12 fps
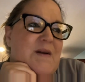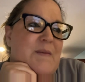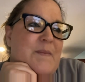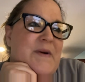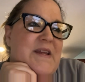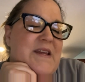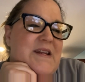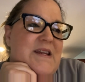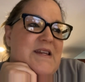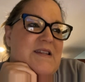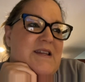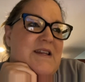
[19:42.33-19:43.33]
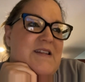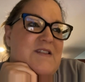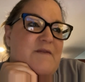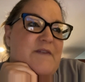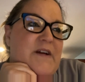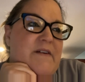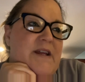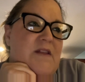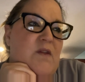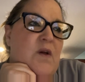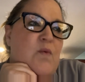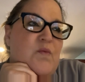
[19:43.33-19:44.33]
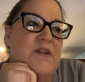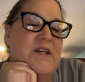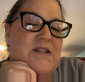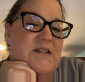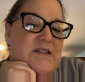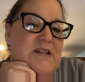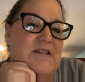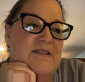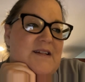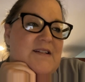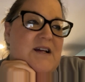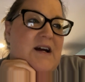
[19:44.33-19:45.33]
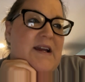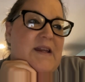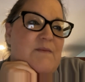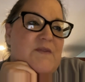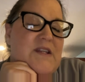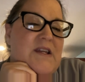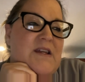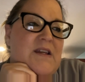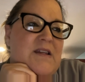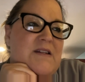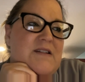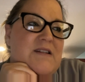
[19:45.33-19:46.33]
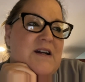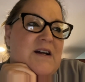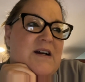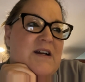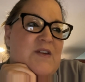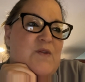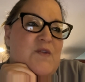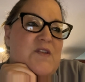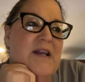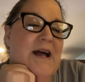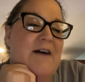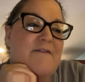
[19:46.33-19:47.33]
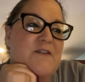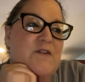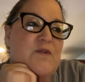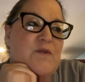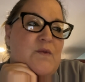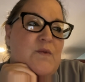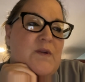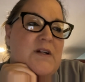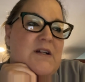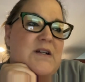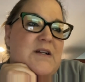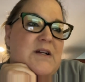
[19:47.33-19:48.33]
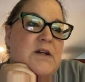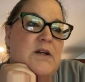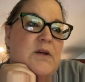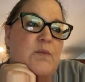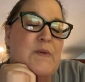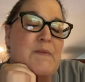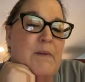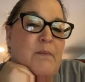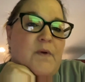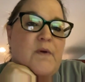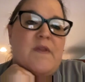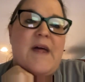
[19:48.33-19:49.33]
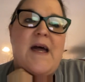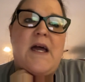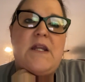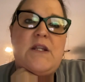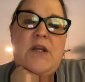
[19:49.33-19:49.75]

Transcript: But it is a very lonely disease at times, and you just have to remember that